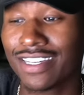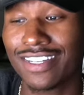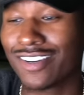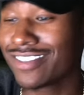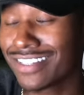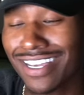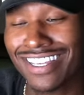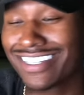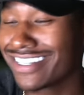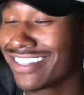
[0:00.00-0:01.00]
Don't
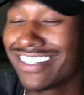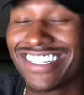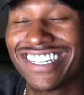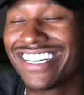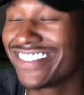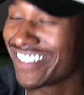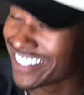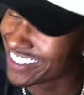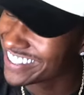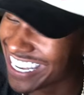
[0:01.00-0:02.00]
take your
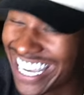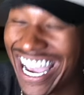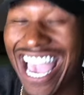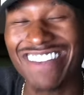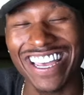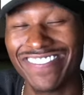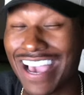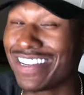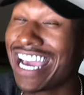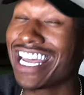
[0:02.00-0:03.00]
love away. Hey, matter of fact,
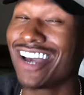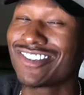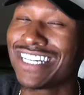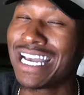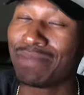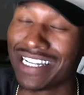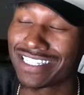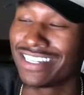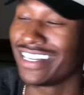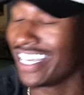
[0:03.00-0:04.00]
when I get off stream, I'm going to
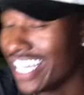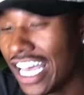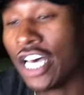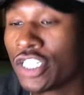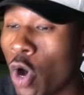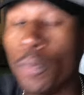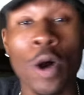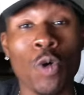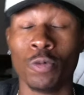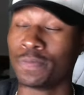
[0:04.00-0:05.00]
listen to that. So,
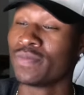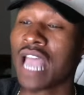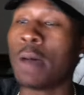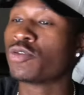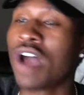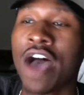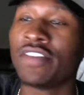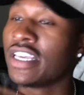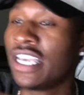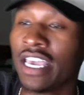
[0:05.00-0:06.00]
boom. I'm
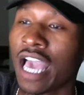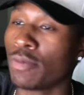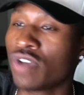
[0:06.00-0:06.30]
driving again.